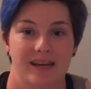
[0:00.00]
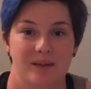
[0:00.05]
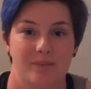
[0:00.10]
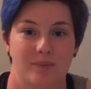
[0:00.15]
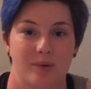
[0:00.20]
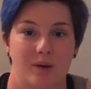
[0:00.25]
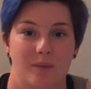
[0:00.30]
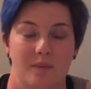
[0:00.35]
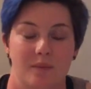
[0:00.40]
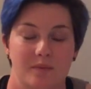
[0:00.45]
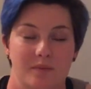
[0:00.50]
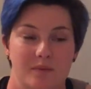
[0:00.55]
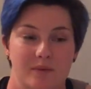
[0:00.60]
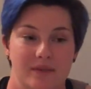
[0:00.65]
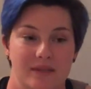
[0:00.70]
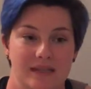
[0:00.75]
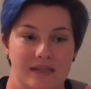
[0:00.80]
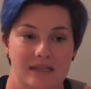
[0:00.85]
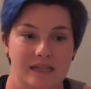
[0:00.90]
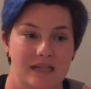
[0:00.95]
any problems
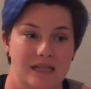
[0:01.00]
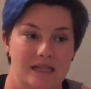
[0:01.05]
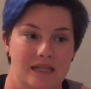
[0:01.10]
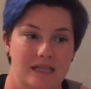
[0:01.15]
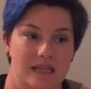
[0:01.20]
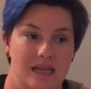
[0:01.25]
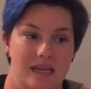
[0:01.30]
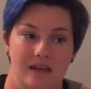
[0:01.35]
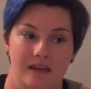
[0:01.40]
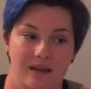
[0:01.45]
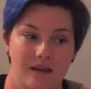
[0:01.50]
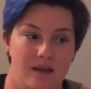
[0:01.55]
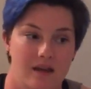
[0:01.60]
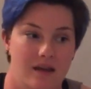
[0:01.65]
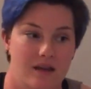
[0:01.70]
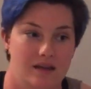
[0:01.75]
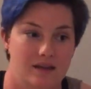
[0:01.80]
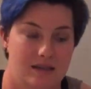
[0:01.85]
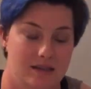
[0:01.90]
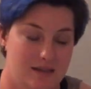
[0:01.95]
with it since then,
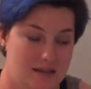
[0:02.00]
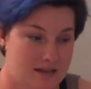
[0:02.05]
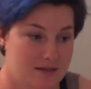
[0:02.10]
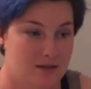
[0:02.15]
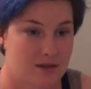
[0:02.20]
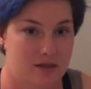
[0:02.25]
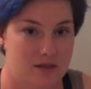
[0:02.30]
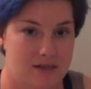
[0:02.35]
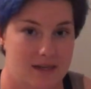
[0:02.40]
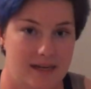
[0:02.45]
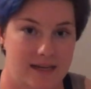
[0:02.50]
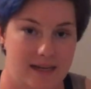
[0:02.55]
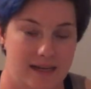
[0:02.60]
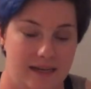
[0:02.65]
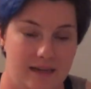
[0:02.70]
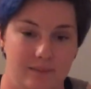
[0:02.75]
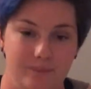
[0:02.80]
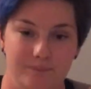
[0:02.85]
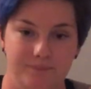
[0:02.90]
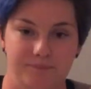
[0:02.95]
since I started
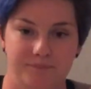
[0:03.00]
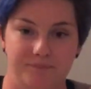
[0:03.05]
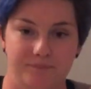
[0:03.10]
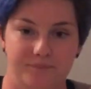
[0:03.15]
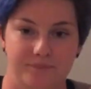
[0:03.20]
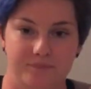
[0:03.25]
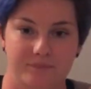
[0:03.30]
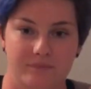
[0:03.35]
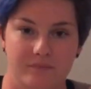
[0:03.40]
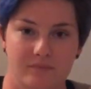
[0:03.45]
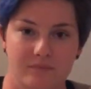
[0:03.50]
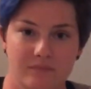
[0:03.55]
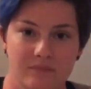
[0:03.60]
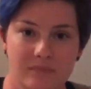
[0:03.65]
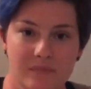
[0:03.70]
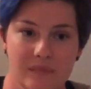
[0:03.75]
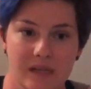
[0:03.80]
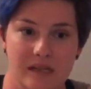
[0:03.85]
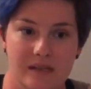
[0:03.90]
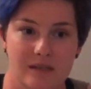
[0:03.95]
taking it.
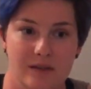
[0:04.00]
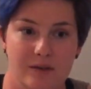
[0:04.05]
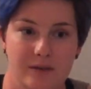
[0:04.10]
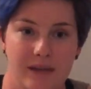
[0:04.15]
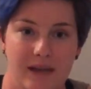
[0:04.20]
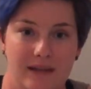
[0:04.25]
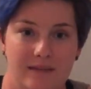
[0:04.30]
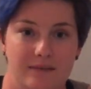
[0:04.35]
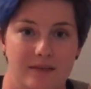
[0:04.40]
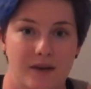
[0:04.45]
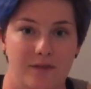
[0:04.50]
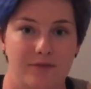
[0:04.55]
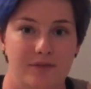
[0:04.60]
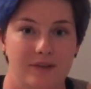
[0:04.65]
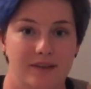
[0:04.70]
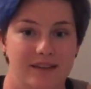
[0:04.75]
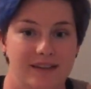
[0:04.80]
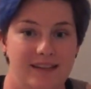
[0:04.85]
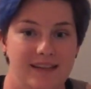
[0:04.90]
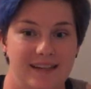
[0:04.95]
So yeah,
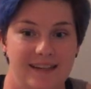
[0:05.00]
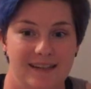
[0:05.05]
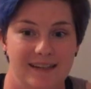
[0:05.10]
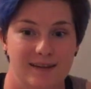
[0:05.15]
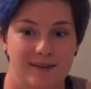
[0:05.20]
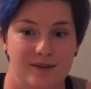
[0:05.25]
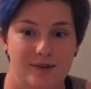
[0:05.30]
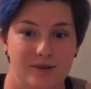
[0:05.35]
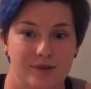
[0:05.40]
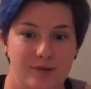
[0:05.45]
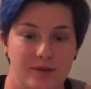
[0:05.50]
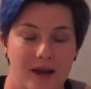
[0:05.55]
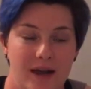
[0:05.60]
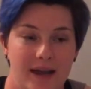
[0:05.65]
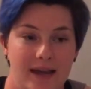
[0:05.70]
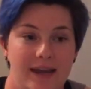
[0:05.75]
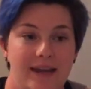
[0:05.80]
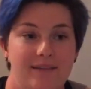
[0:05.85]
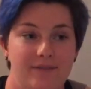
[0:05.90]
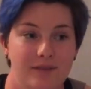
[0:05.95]
definitely
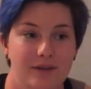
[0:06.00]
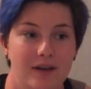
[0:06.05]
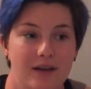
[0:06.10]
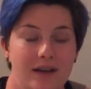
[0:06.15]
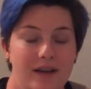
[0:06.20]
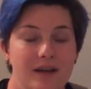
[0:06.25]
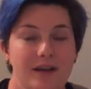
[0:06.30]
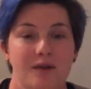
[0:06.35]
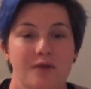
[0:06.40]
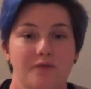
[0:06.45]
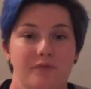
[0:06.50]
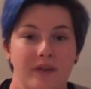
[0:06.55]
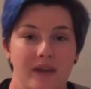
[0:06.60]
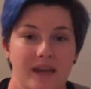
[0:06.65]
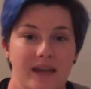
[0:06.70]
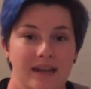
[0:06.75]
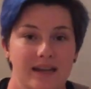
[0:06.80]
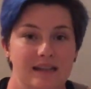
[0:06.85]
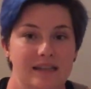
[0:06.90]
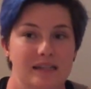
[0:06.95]
try, if you're not going to go
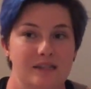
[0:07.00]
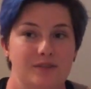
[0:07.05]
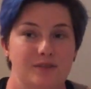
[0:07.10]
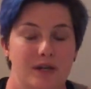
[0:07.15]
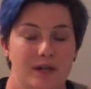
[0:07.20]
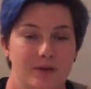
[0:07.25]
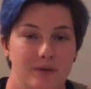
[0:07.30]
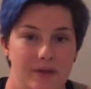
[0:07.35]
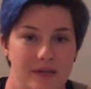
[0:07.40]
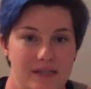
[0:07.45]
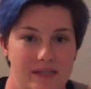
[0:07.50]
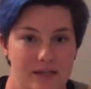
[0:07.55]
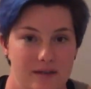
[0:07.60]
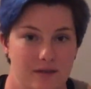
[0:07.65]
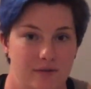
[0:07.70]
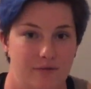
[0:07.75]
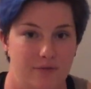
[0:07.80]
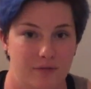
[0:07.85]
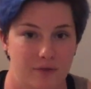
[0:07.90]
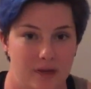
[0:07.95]
vegan, at least try going
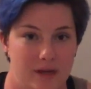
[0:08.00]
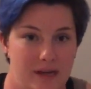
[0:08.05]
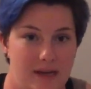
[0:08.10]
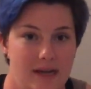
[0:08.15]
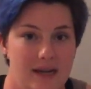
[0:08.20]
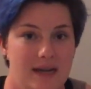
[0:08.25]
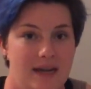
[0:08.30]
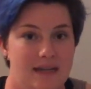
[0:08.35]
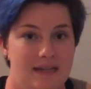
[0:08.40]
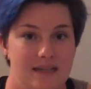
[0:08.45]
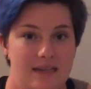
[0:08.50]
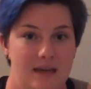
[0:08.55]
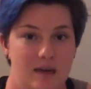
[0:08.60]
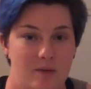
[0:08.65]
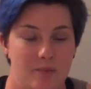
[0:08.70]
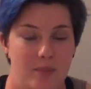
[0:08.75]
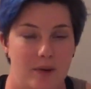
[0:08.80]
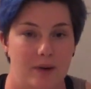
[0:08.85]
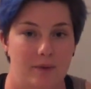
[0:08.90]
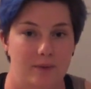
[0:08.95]
dairy free to
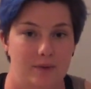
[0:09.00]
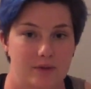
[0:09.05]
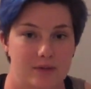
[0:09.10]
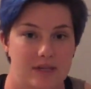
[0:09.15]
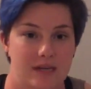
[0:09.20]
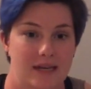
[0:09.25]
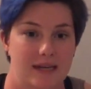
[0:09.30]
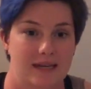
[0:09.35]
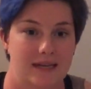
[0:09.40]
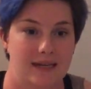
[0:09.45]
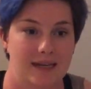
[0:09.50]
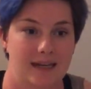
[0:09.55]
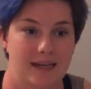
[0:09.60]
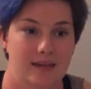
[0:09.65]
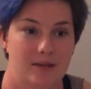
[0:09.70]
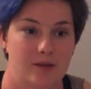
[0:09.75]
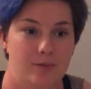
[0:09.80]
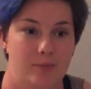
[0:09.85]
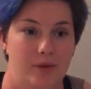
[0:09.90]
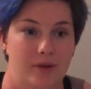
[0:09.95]
help out your skin
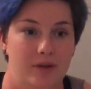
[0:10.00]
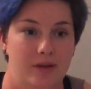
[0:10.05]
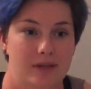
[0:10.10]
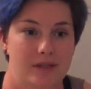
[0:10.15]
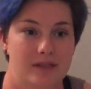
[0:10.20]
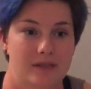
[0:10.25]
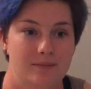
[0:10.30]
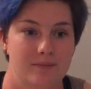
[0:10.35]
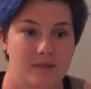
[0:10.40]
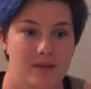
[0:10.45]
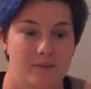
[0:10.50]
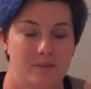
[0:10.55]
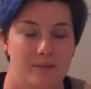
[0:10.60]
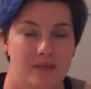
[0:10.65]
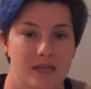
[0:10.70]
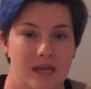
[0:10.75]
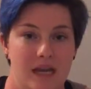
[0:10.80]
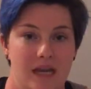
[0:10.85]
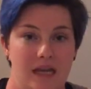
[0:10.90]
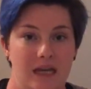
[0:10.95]
and your period
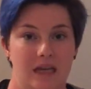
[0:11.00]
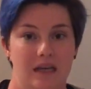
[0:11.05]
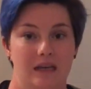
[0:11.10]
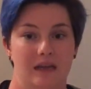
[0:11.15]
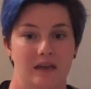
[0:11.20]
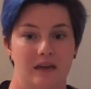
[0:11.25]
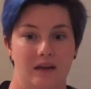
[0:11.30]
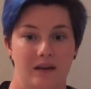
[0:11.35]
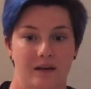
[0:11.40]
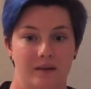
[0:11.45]
symptoms. And